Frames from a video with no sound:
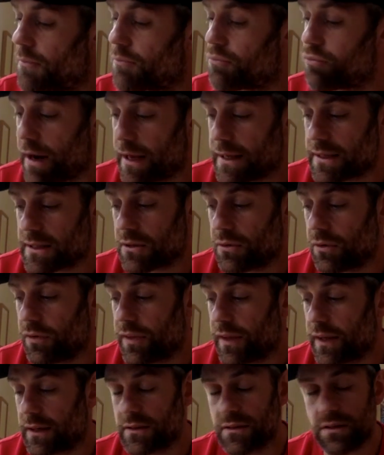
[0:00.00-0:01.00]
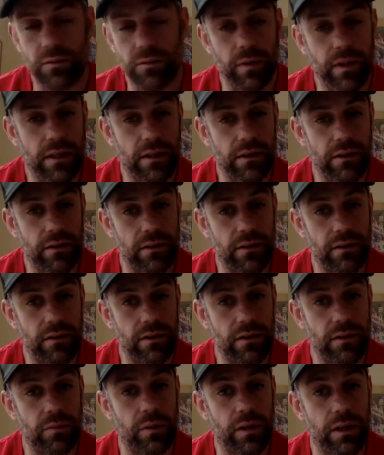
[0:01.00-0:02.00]
practical things that we can
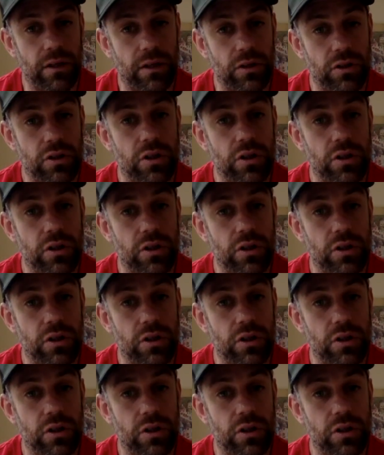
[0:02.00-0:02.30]
that we can